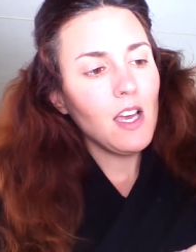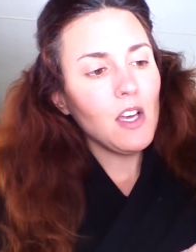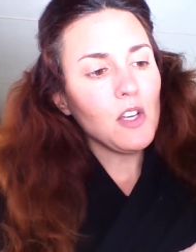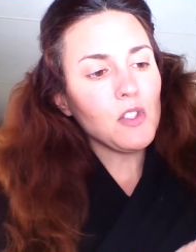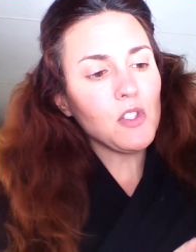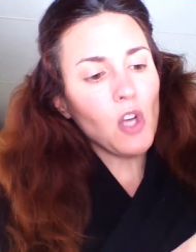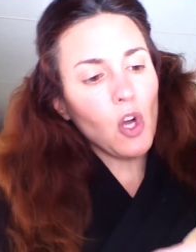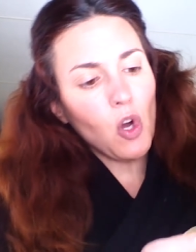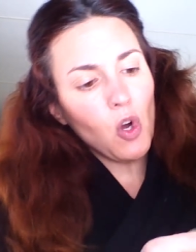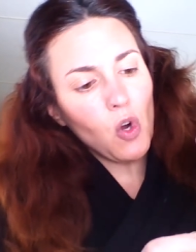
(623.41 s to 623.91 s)

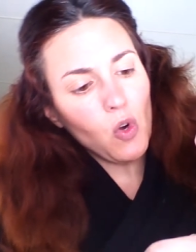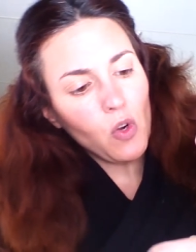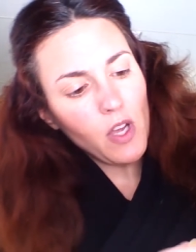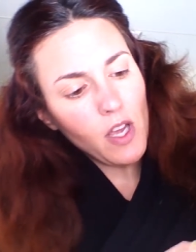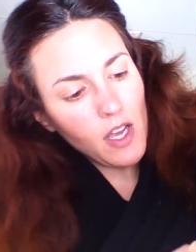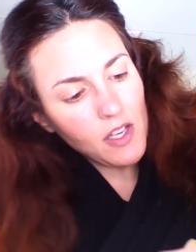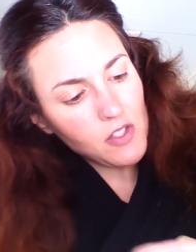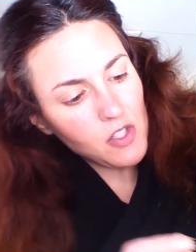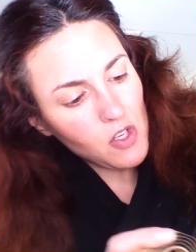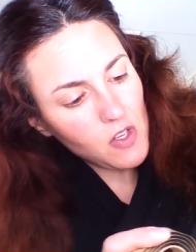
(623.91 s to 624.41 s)
So
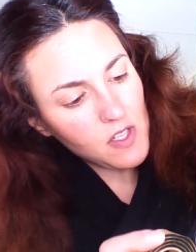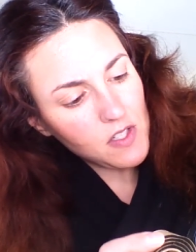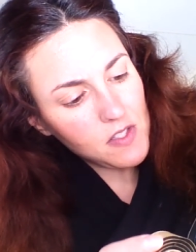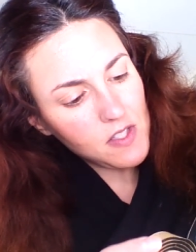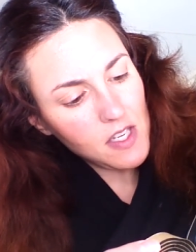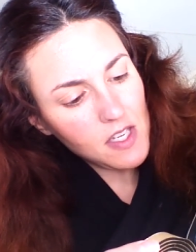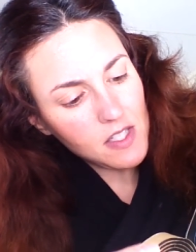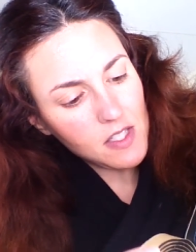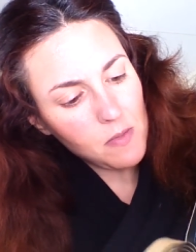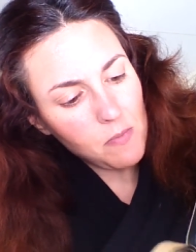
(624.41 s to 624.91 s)
as you can
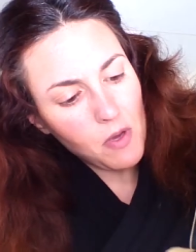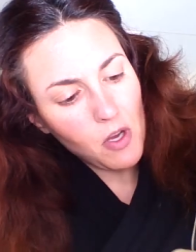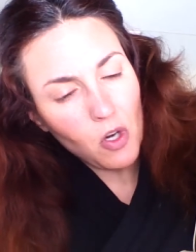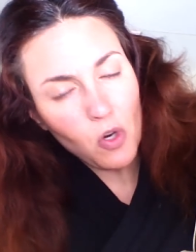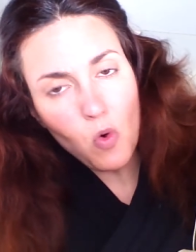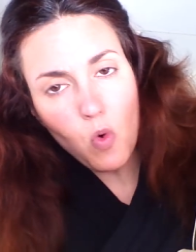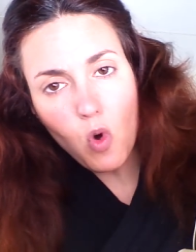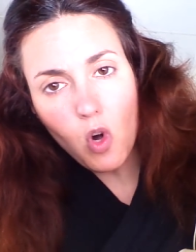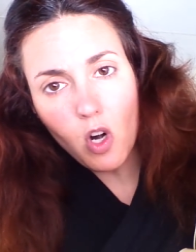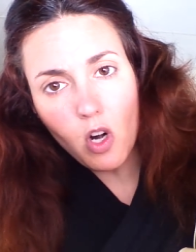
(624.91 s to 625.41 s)
see, it's about a
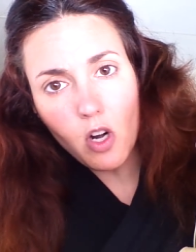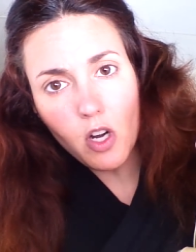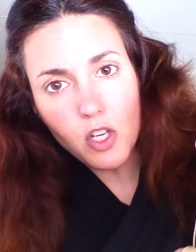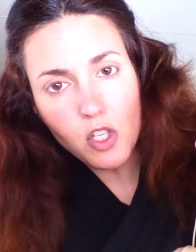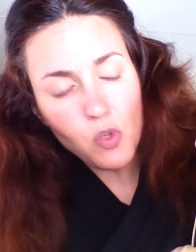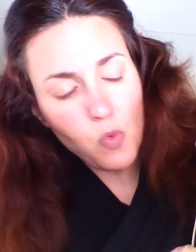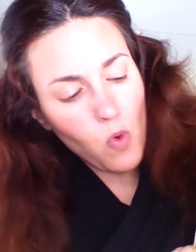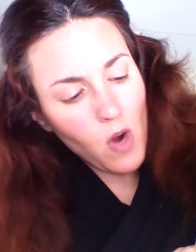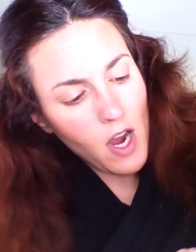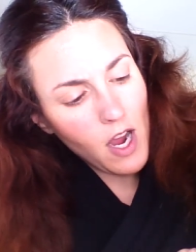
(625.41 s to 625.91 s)
quarter
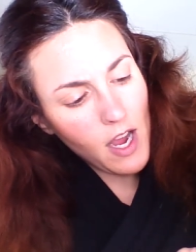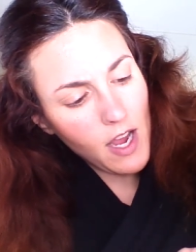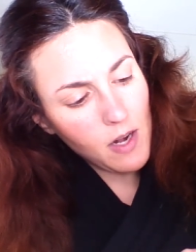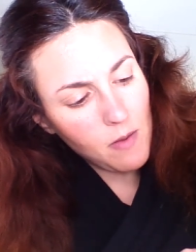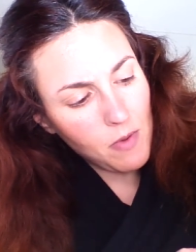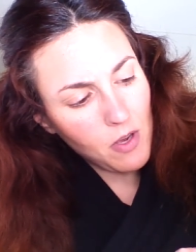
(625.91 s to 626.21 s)
inch wide,